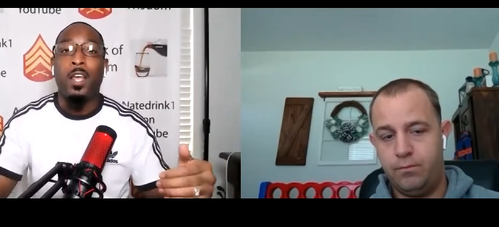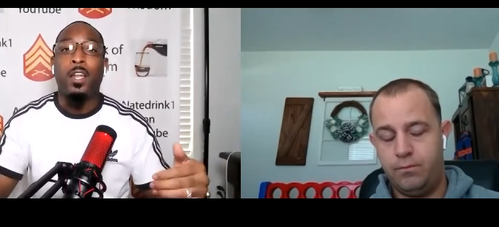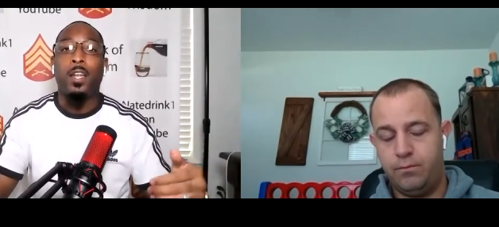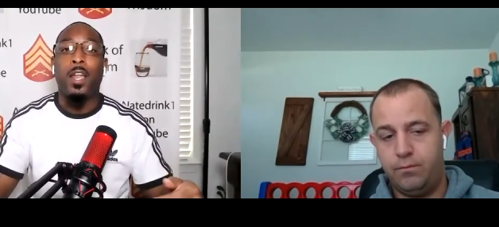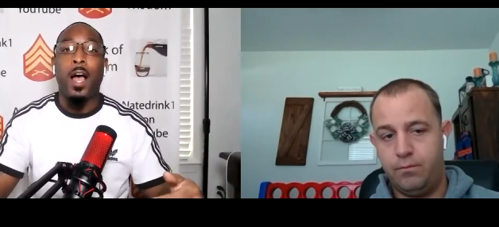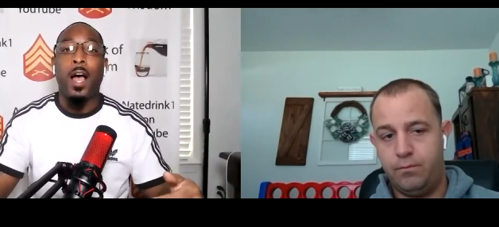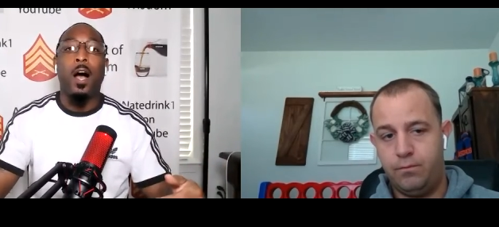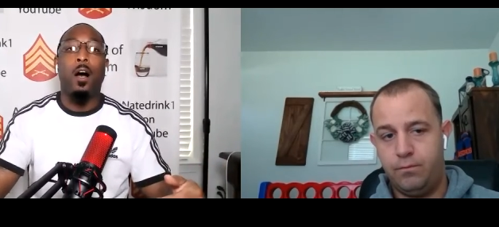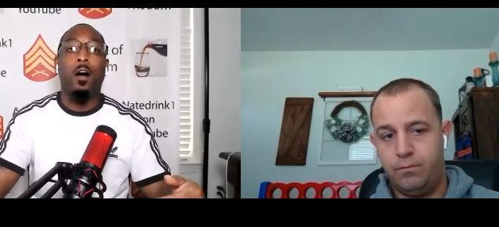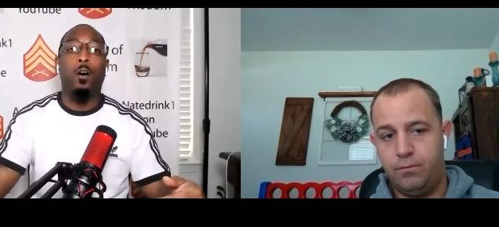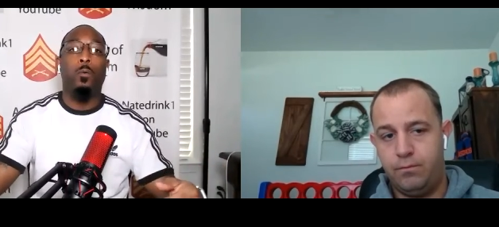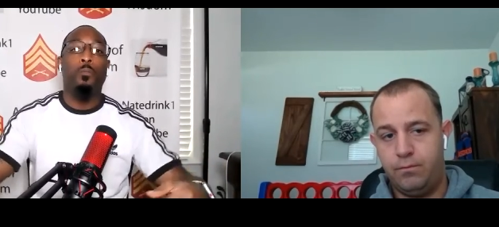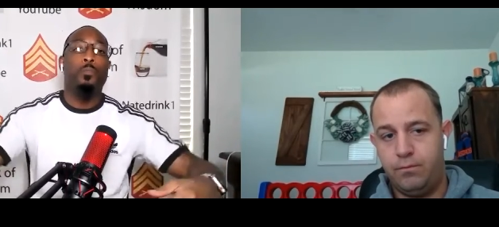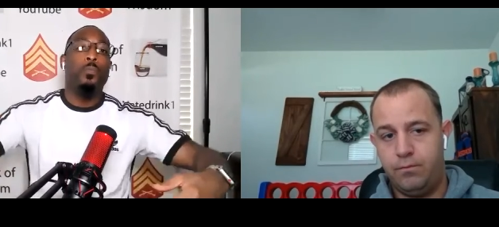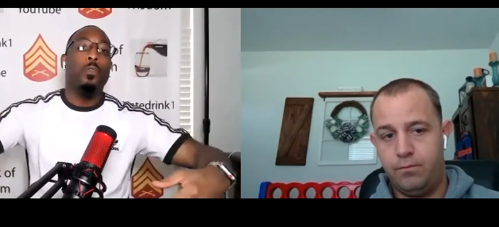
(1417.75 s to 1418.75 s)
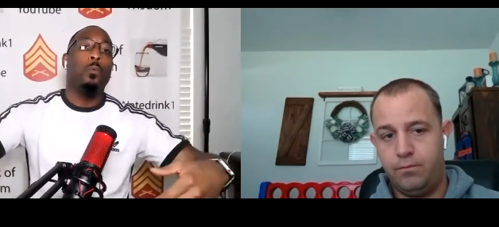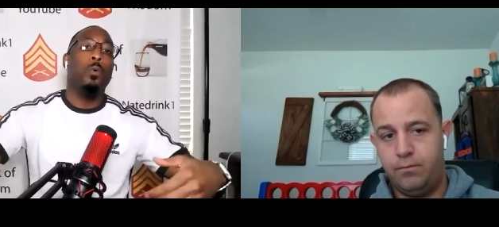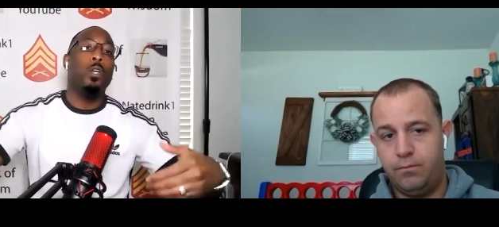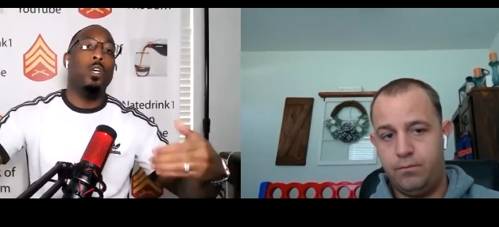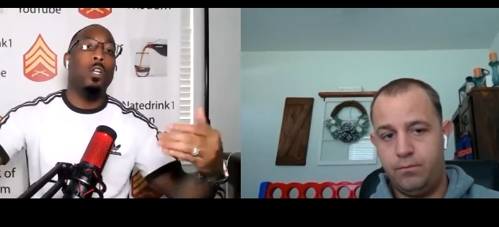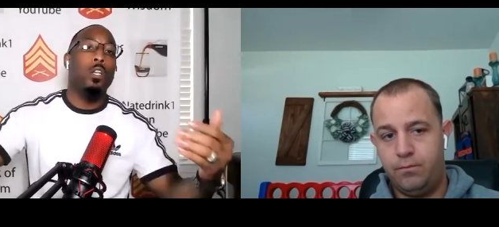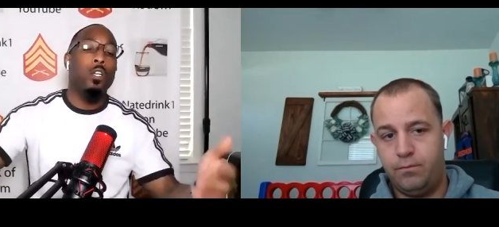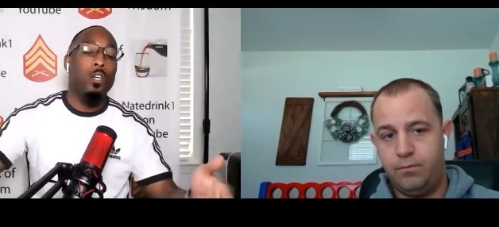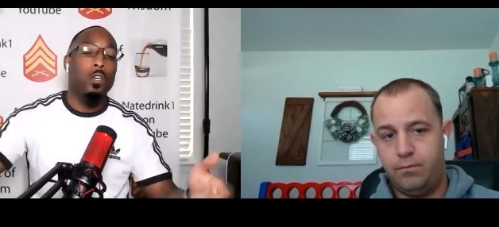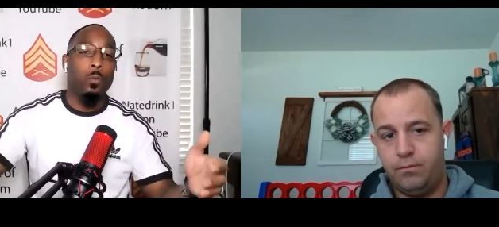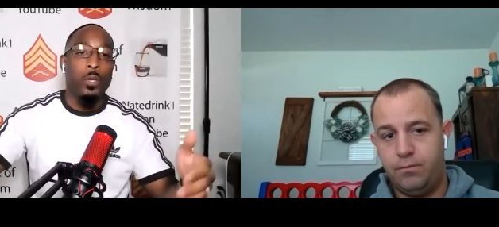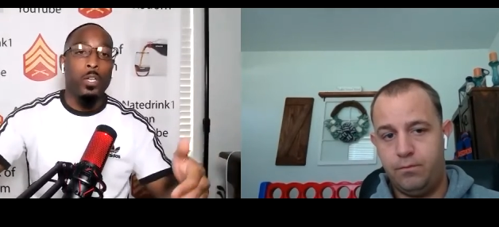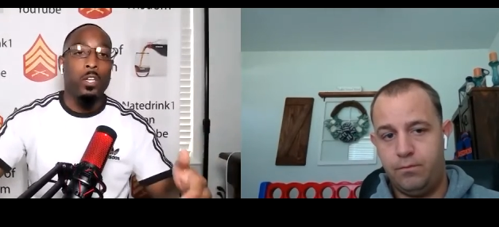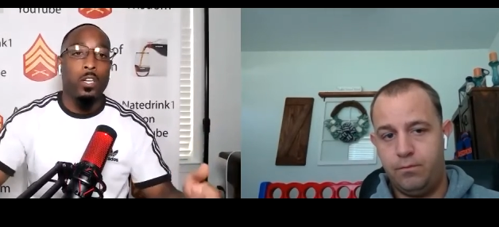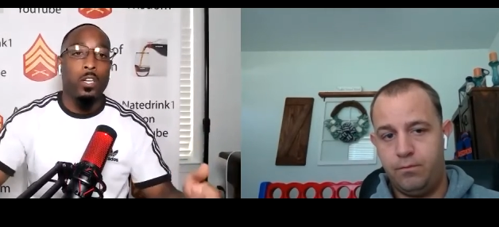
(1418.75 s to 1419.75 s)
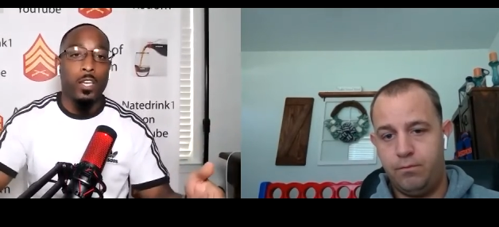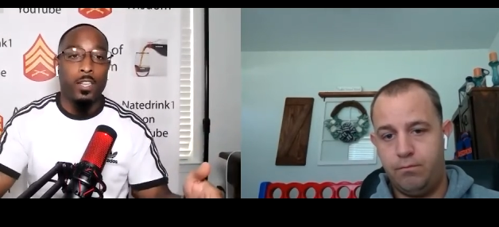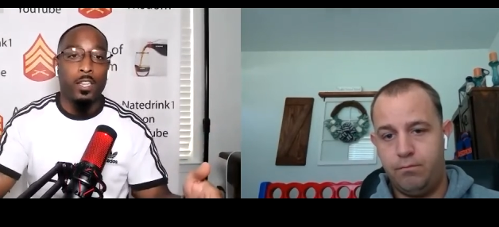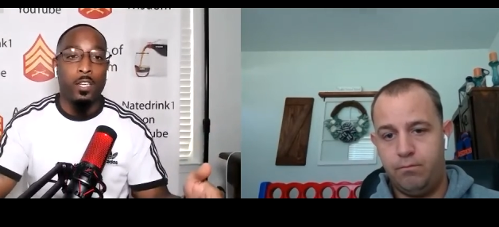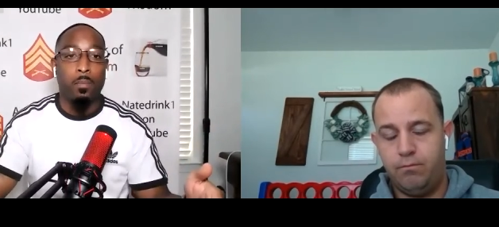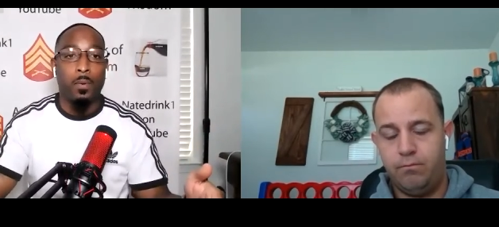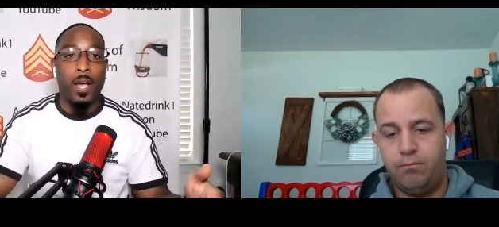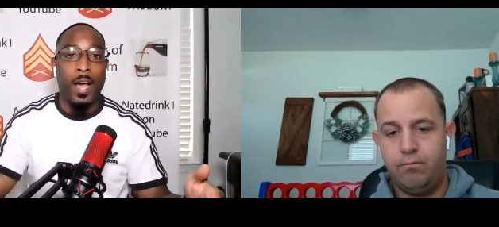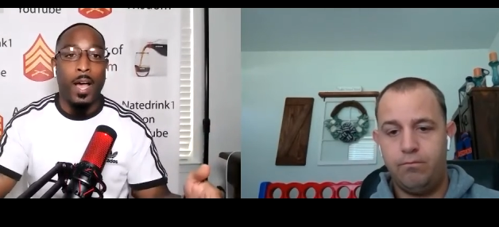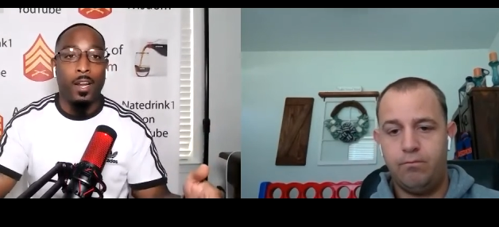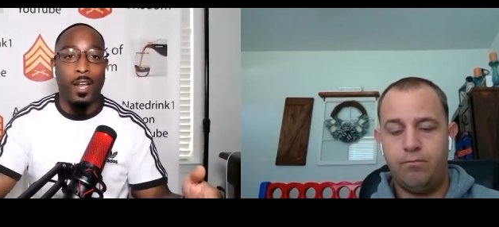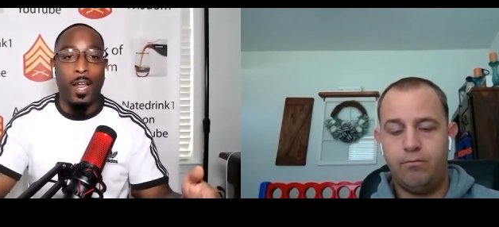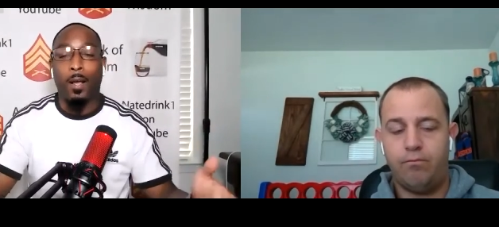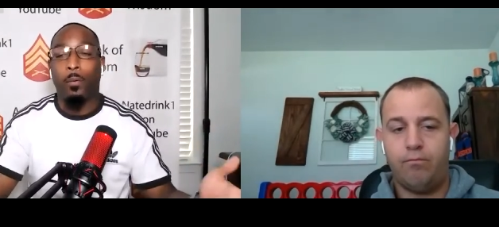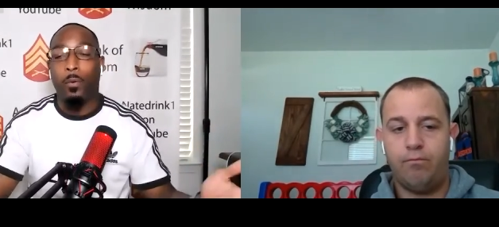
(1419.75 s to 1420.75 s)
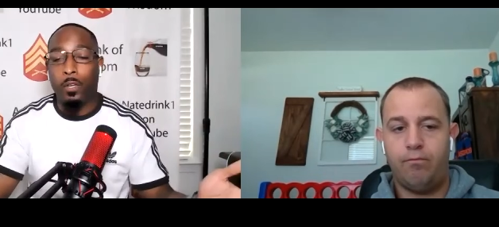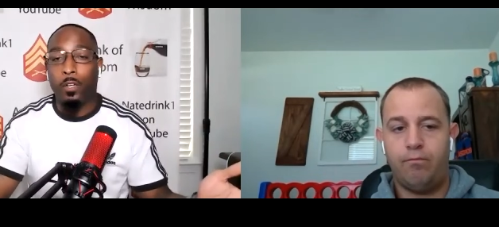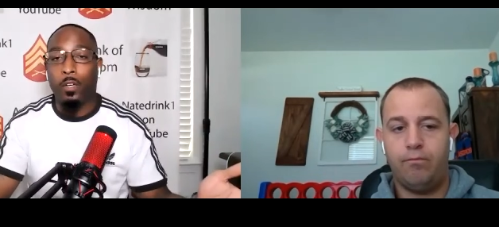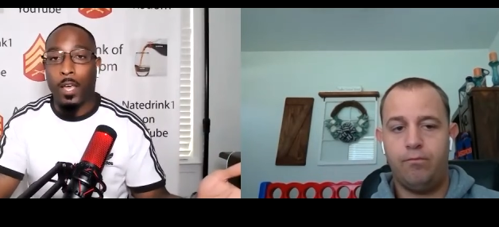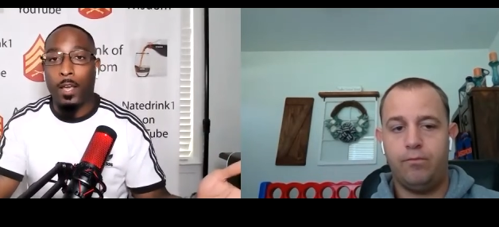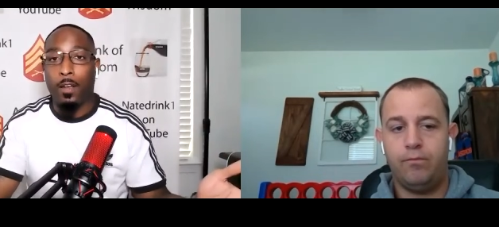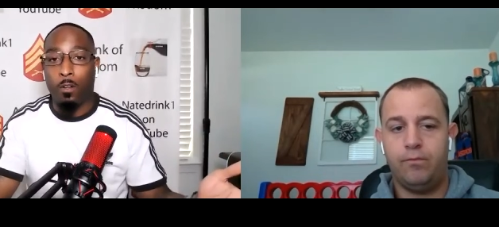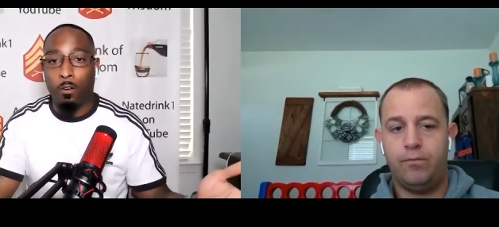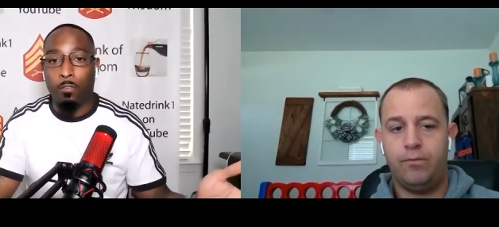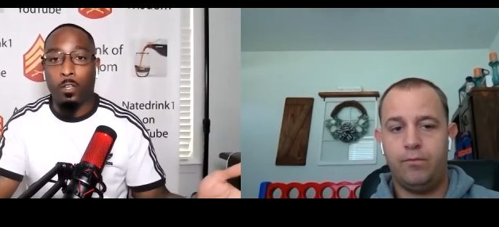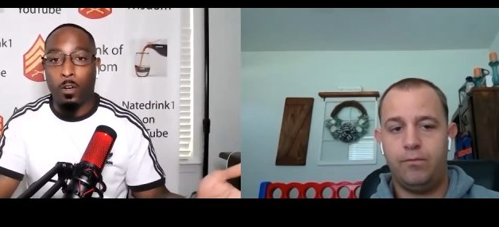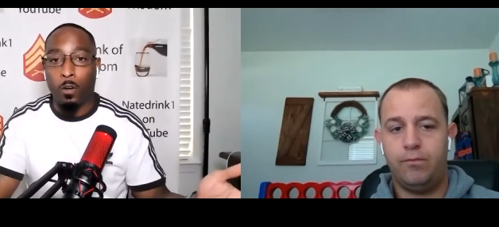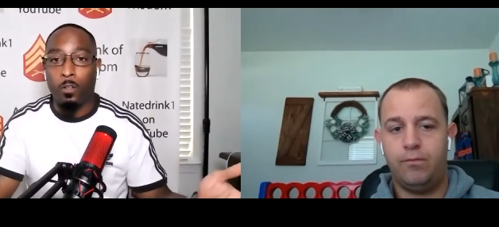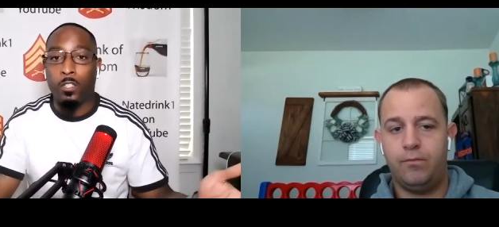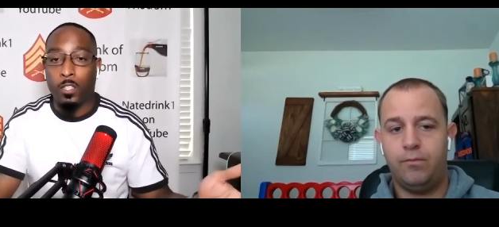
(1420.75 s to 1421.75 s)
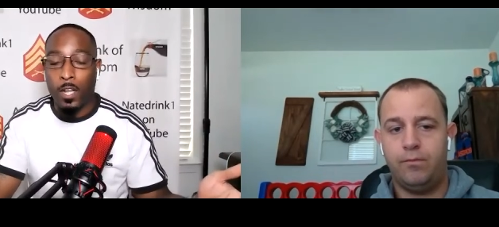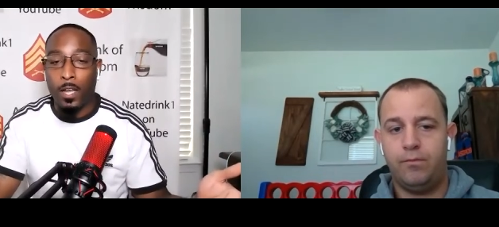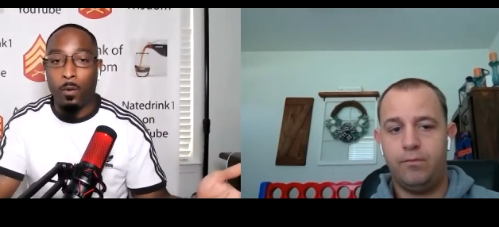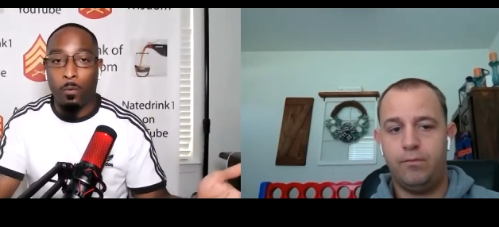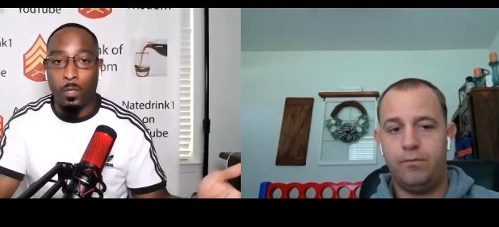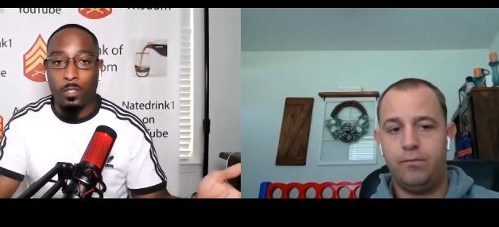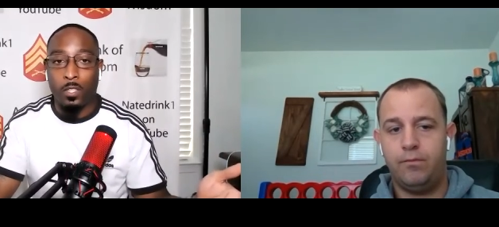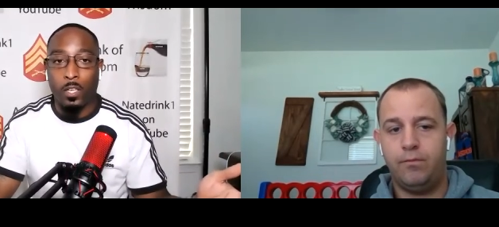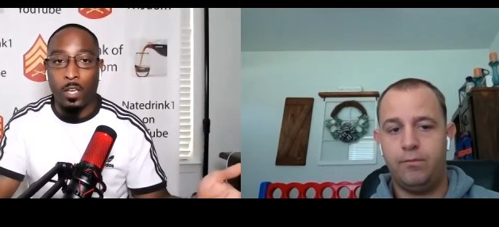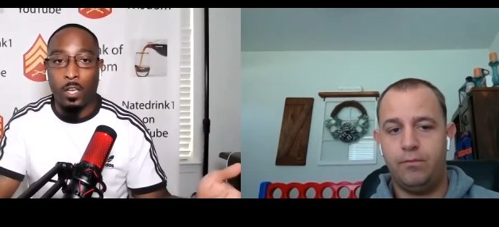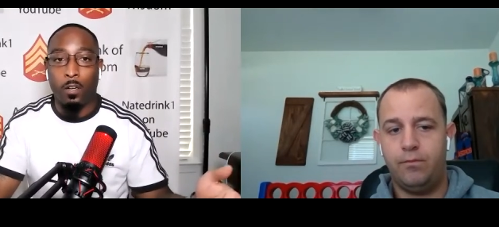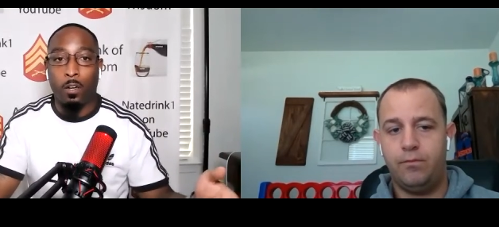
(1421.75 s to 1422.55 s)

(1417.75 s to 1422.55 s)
Speaker 1: Now we look we look at them kind of like we look at North Dakota State once again.